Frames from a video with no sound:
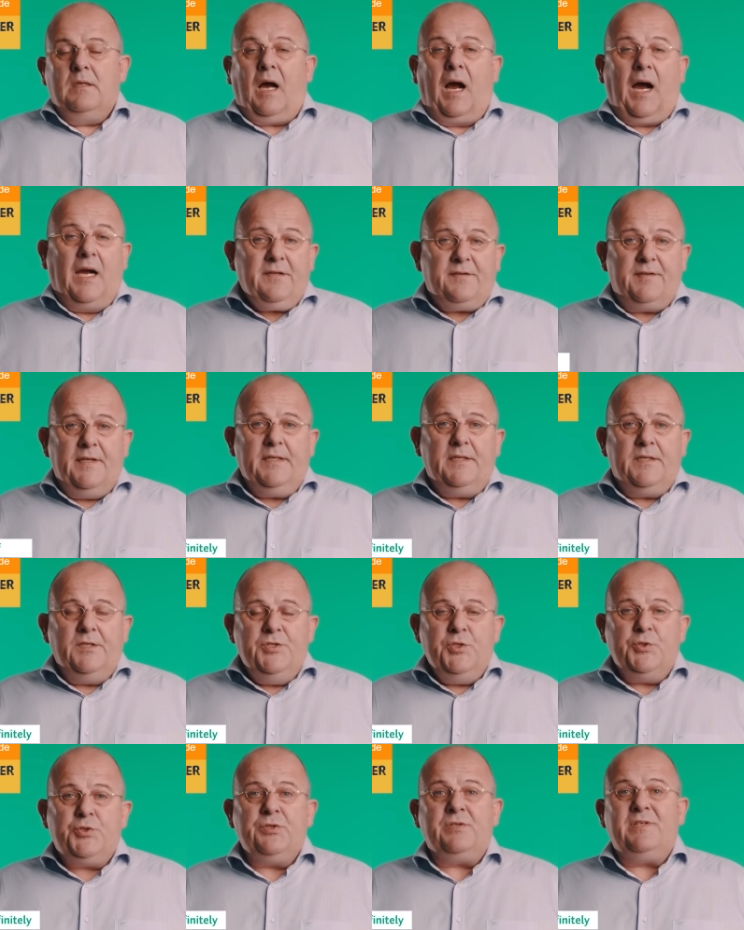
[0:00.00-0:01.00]
I think
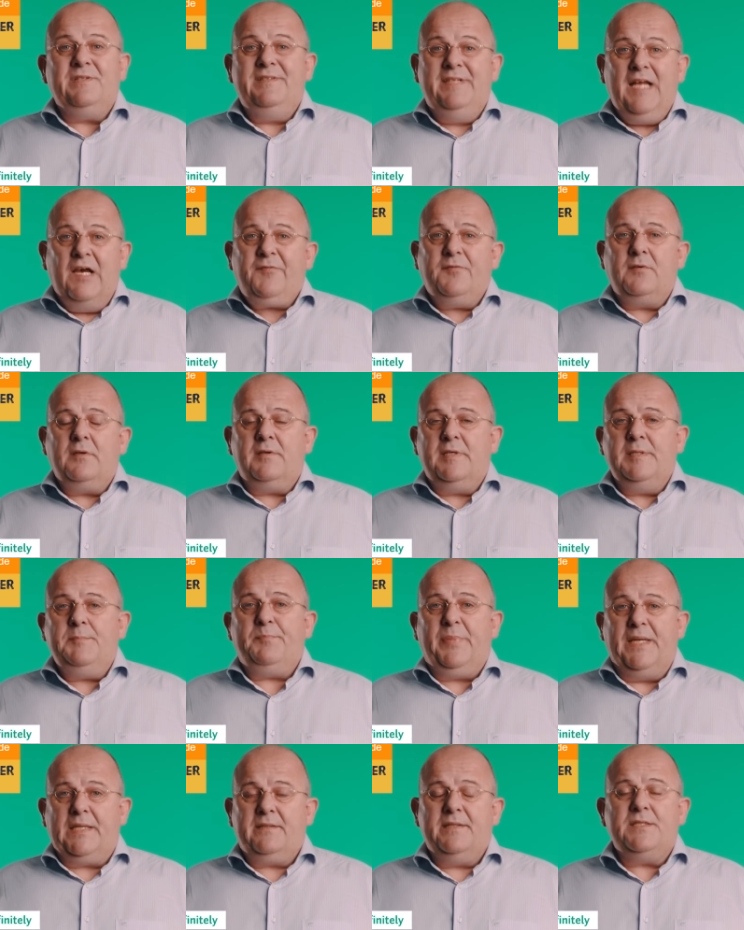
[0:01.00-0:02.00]
you should definitely
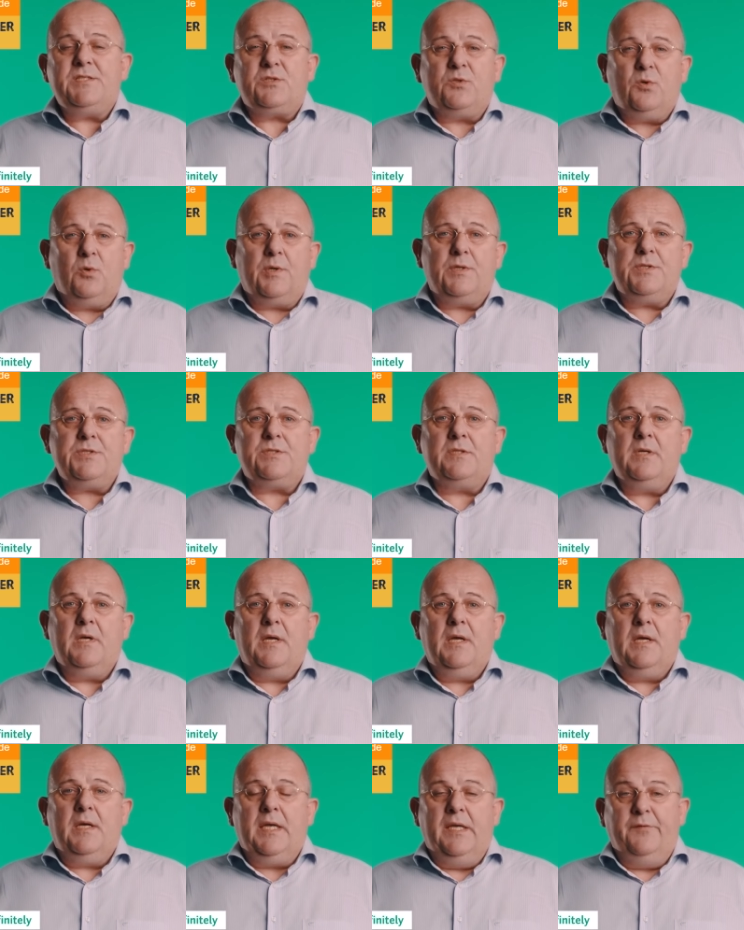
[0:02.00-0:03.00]
pick this course
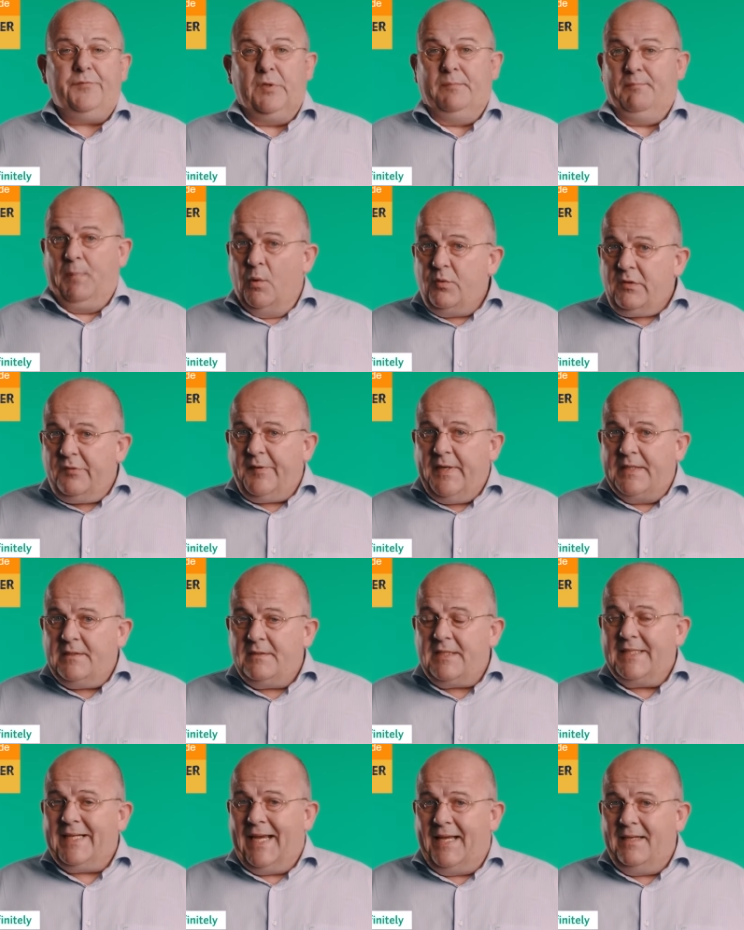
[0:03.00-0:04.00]
if you're motivated
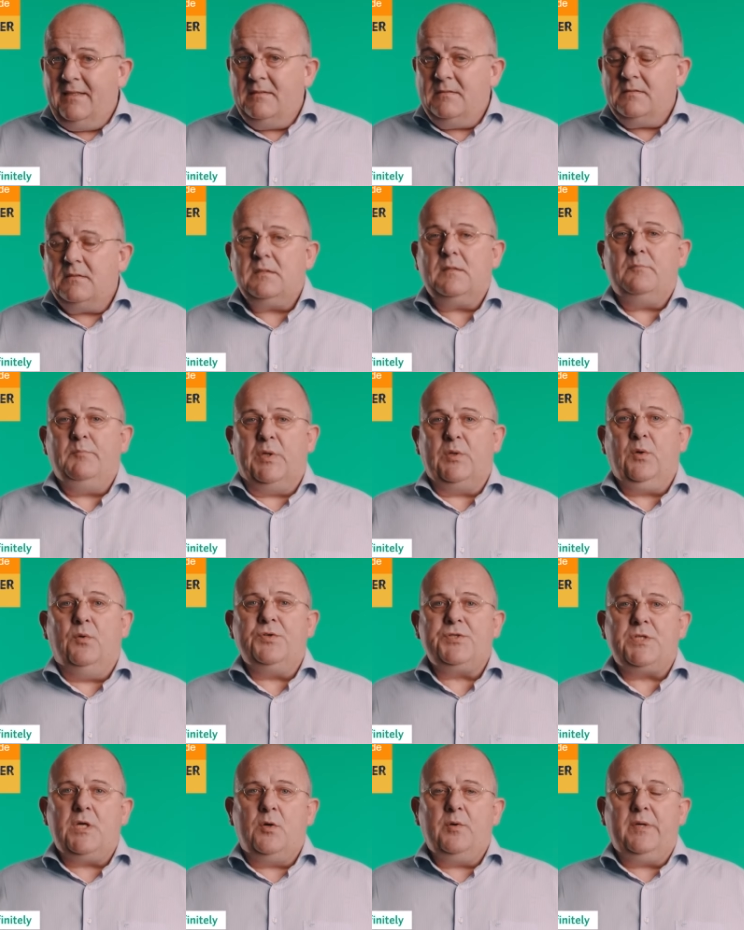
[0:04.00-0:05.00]
again, but
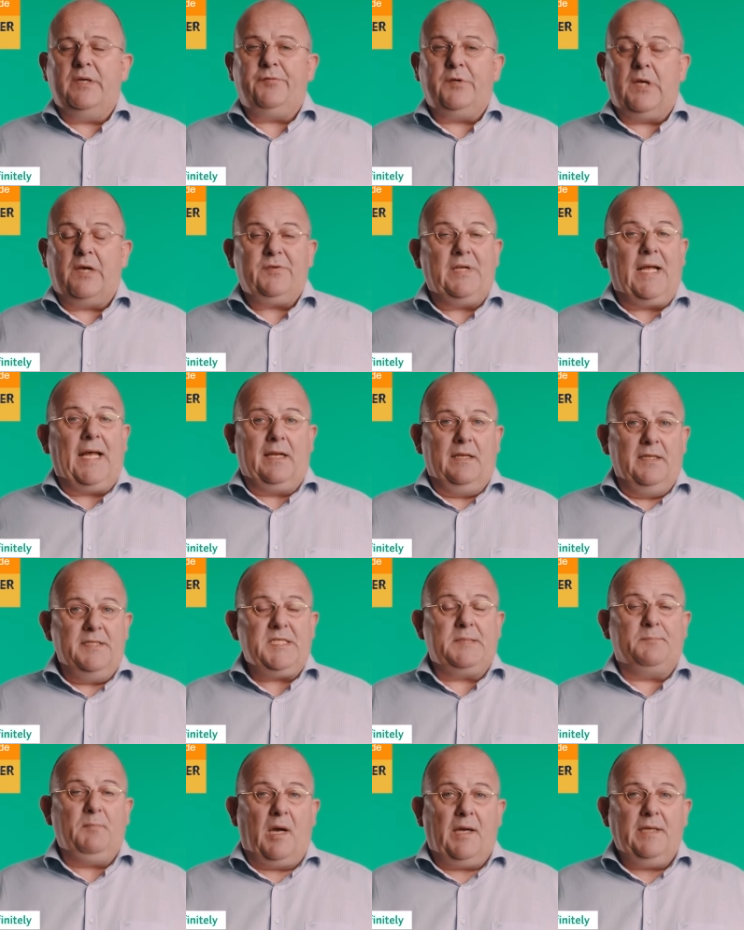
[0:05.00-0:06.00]
also if you have an
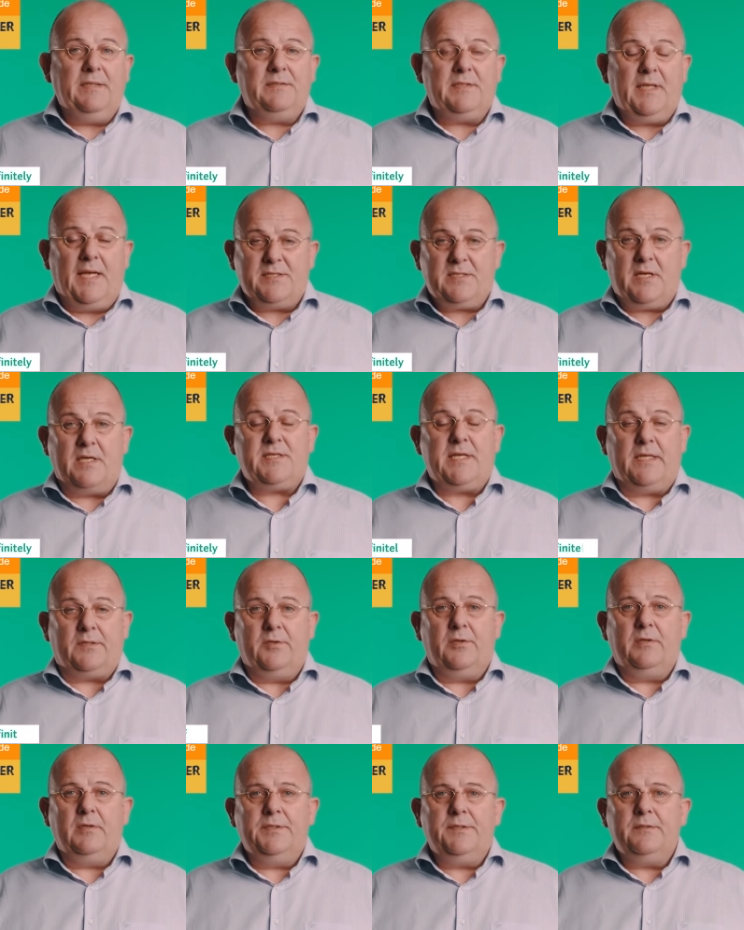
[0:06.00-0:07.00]
analytic mind, as I said
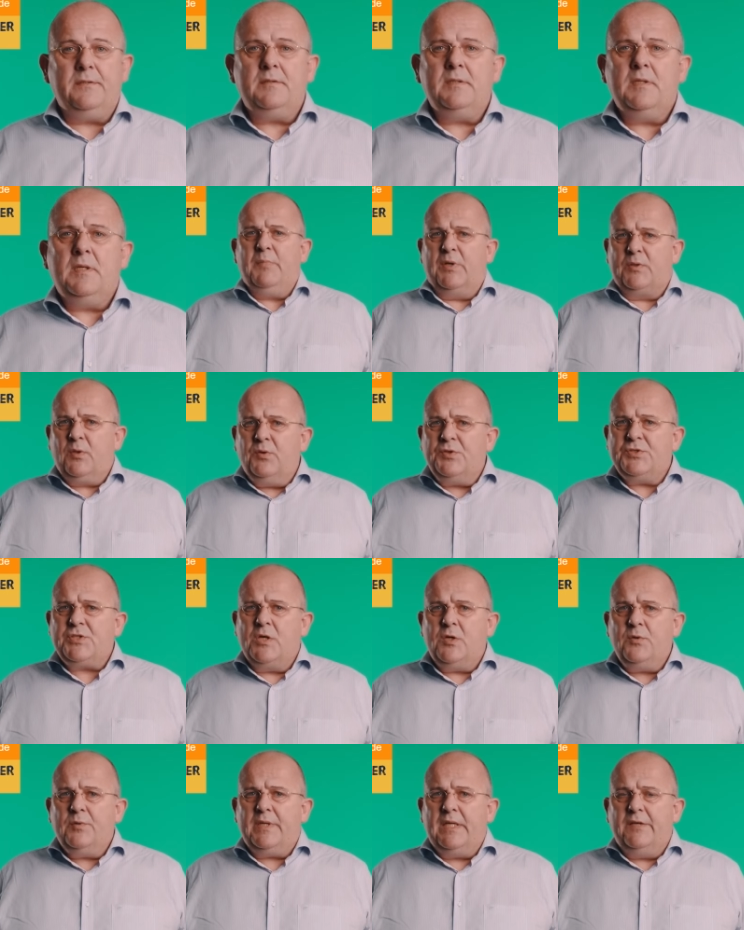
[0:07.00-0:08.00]
earlier, but
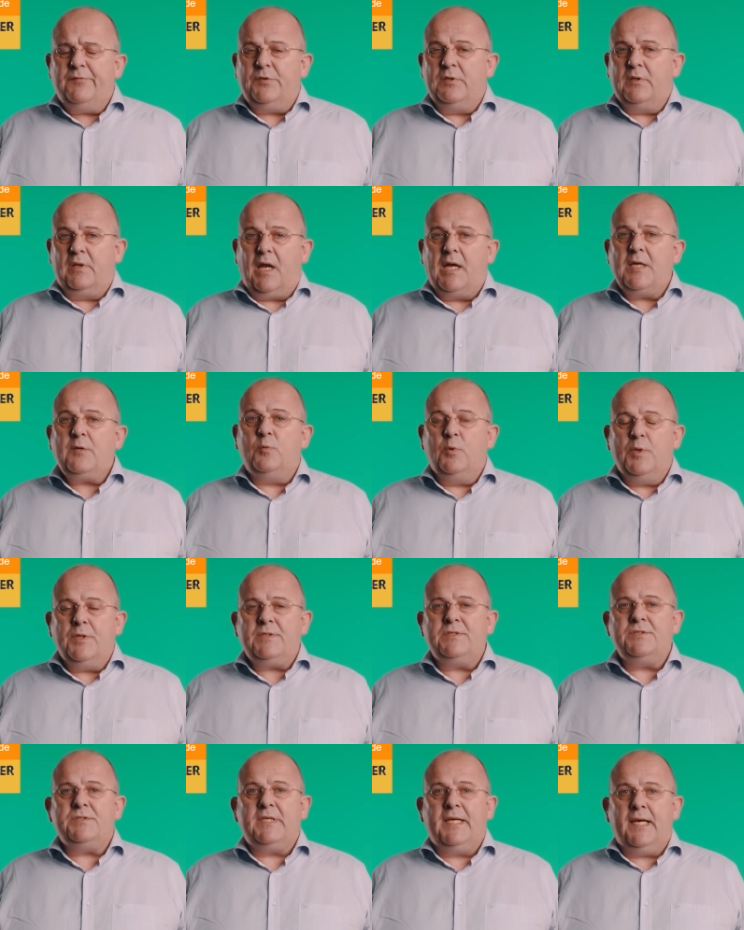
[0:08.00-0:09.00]
also if you like
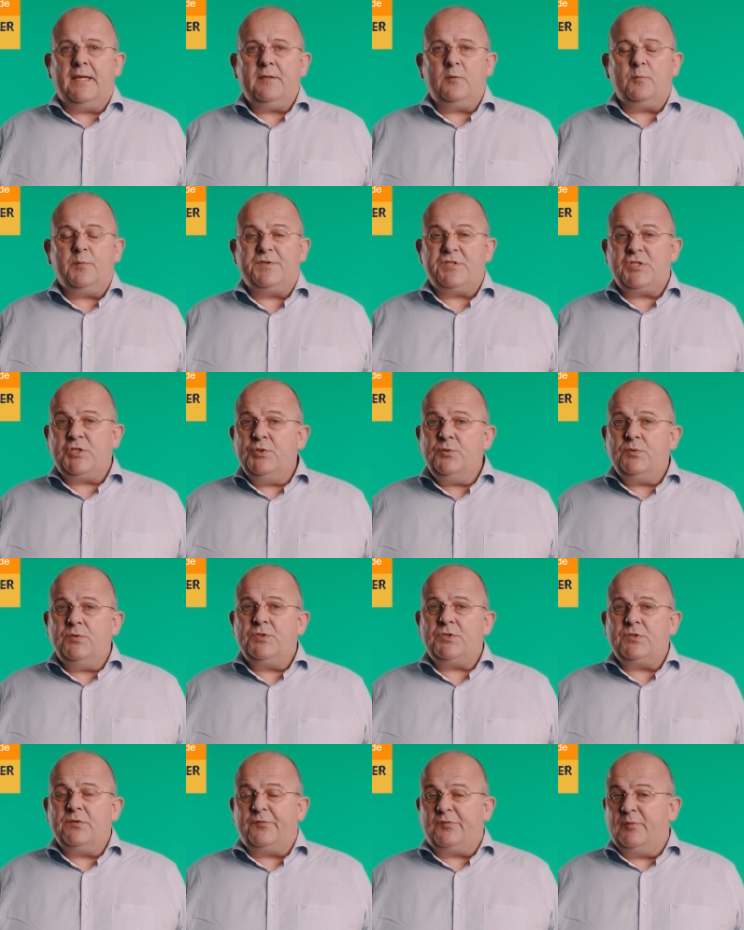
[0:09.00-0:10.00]
working together with
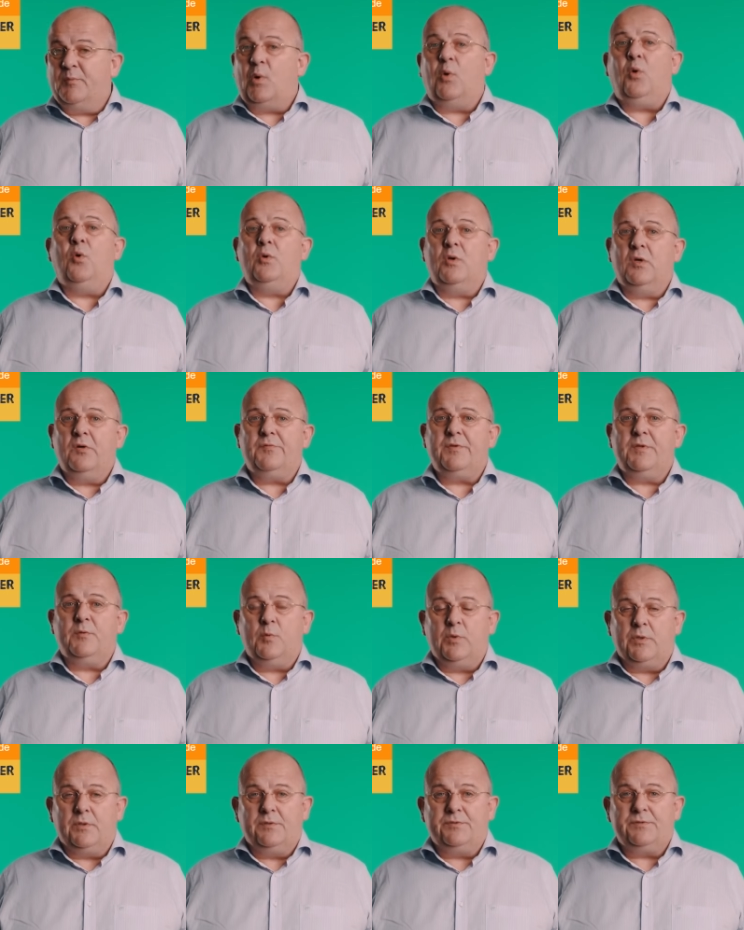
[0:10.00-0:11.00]
students from all over the
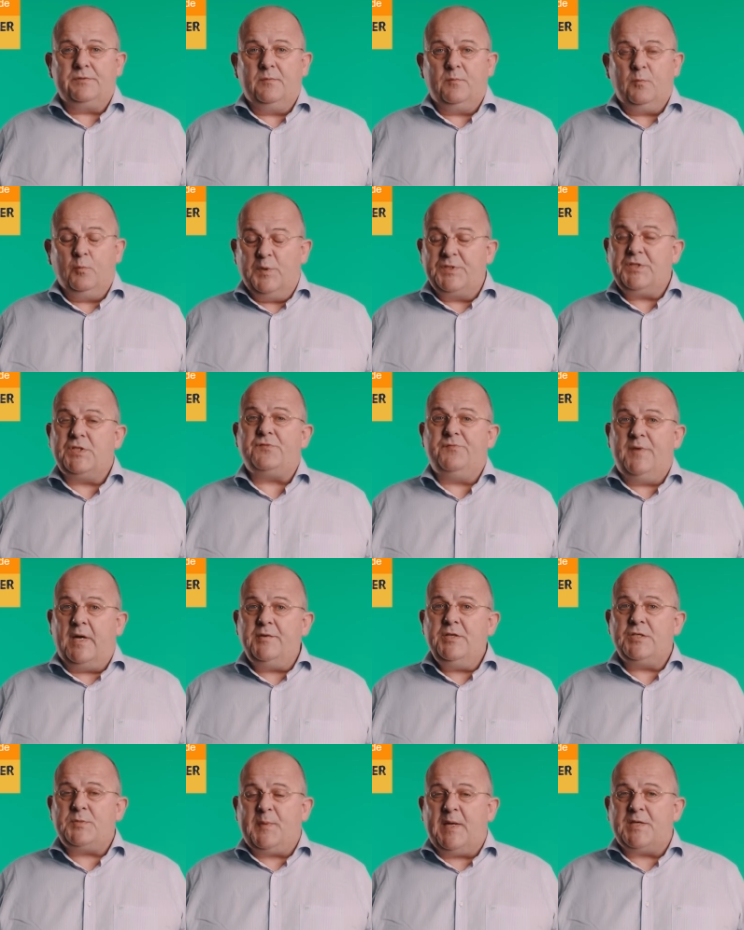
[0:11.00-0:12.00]
world, which is
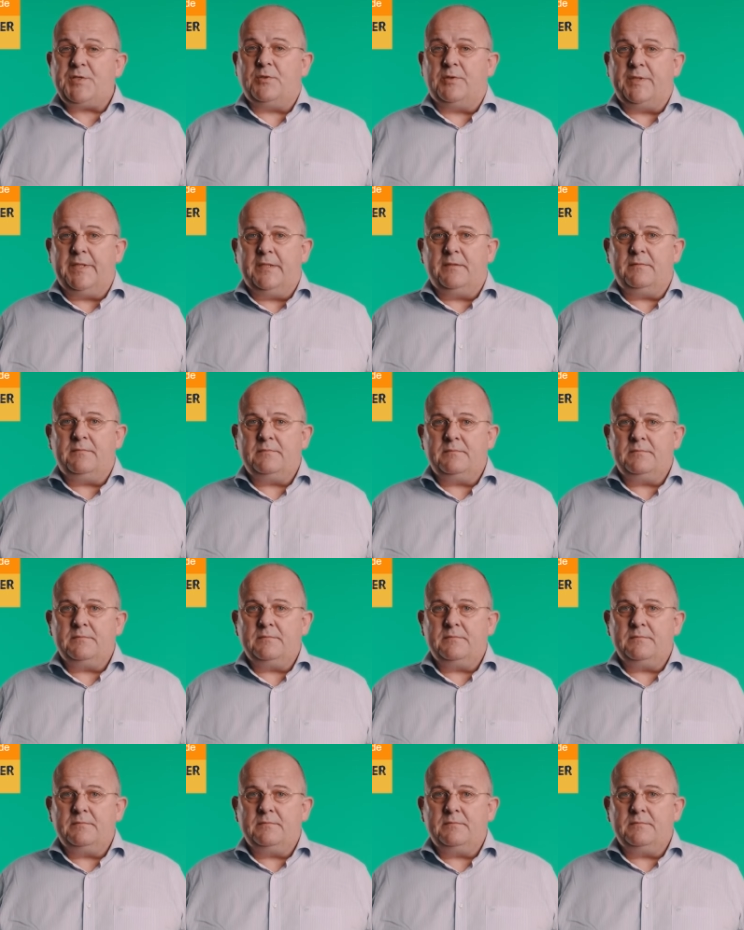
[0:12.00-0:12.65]
very special here.